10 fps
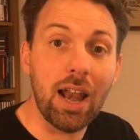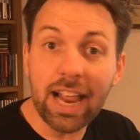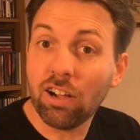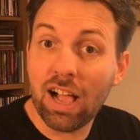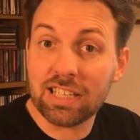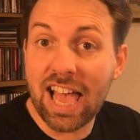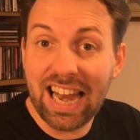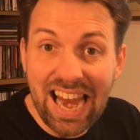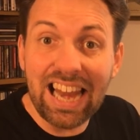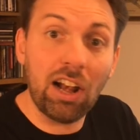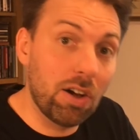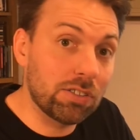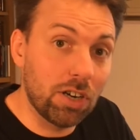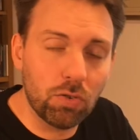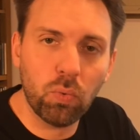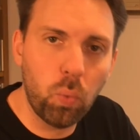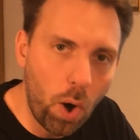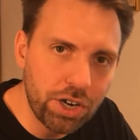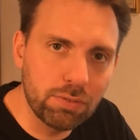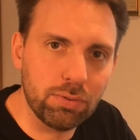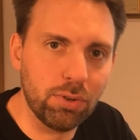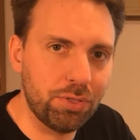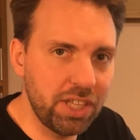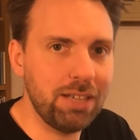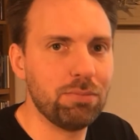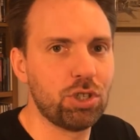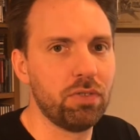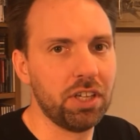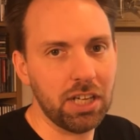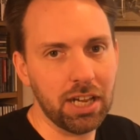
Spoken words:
Lego has had a lot of wonderful themes over the